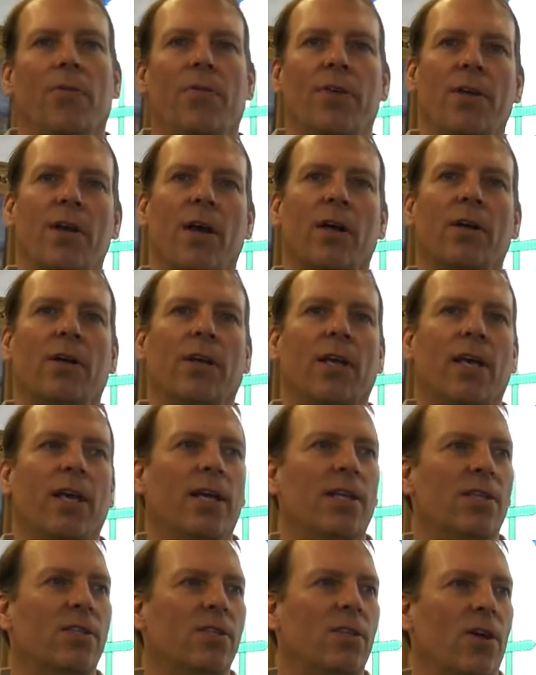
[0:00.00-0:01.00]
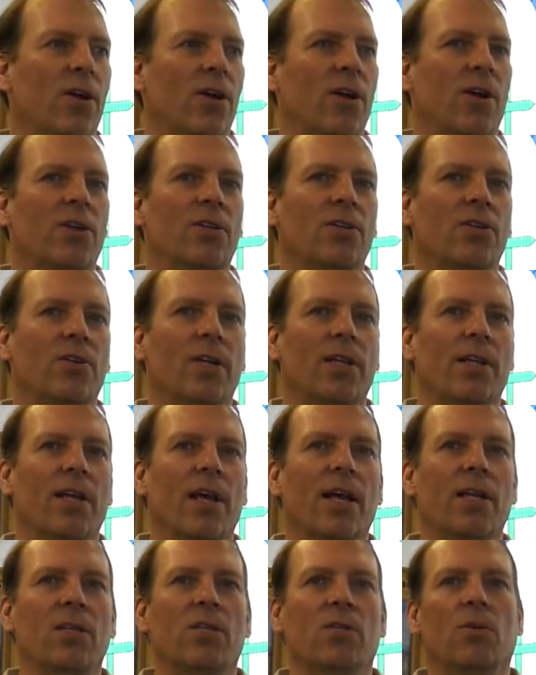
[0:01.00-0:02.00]
The younger kids aren't doing
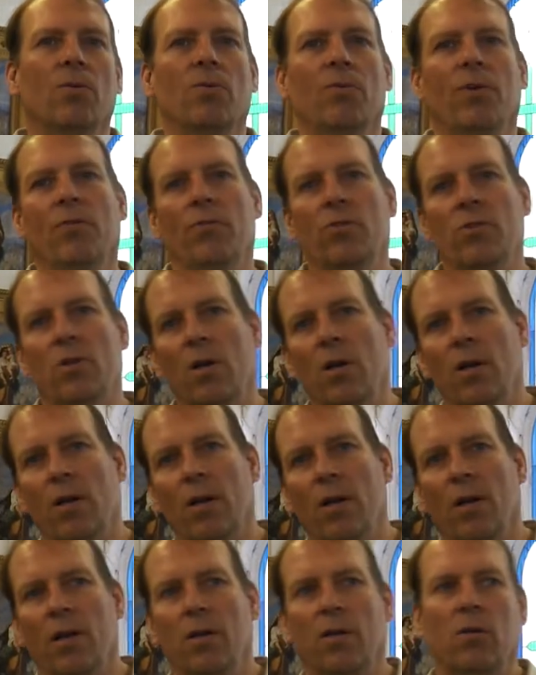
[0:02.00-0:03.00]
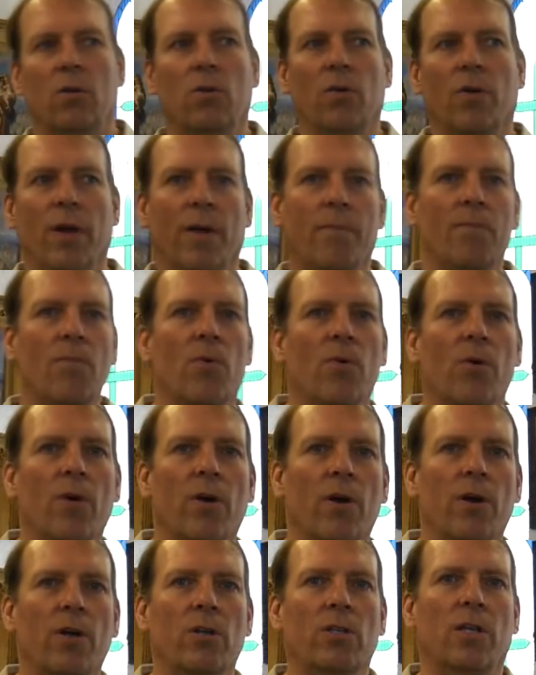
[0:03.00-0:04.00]
that, so we've started going
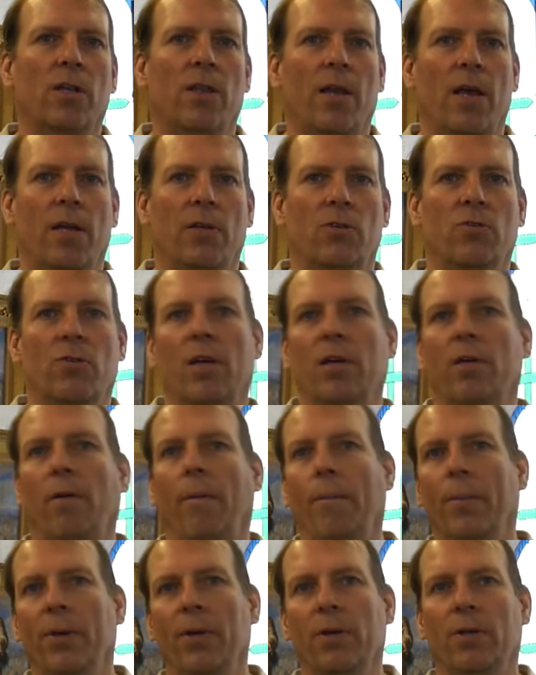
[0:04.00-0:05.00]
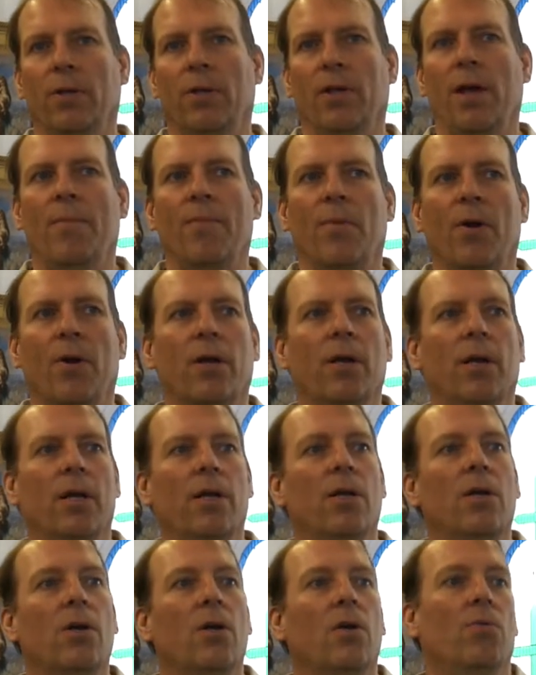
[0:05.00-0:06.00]
more to that, trying to appeal to that
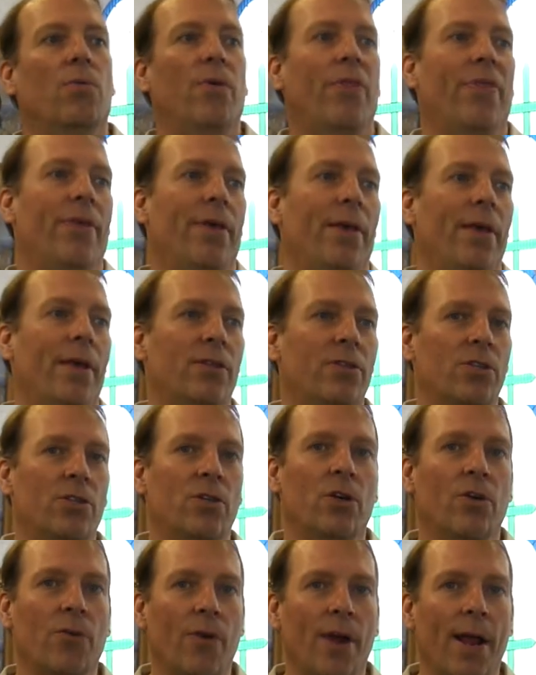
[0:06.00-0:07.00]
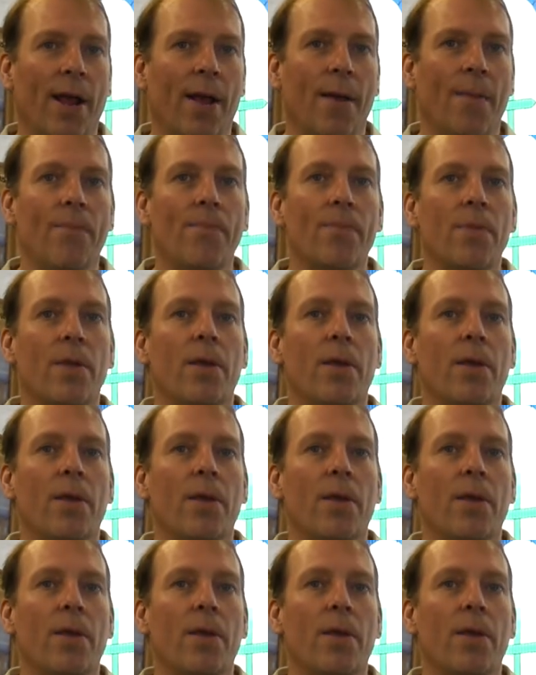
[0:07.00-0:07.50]
market with Instagram.